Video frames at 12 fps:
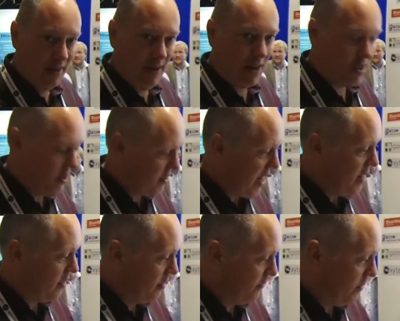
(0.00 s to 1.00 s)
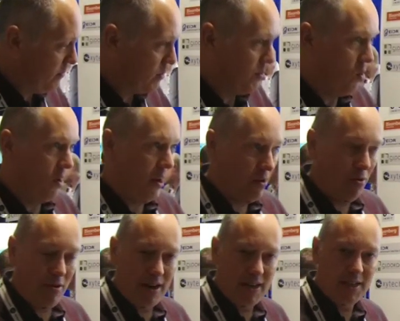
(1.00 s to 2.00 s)
They've actually taken the FIMS model and
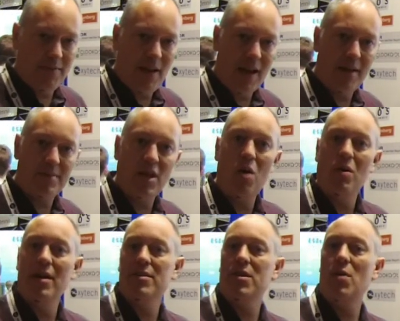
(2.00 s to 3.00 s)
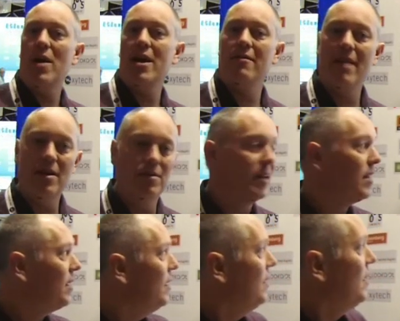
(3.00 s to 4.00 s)
already developed a whole SOA around it.
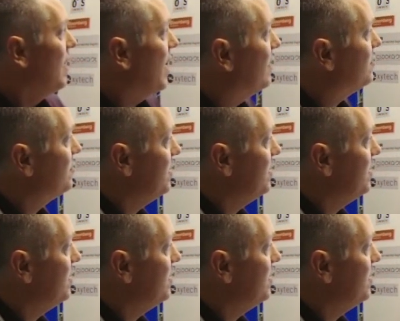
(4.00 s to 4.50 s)
And it's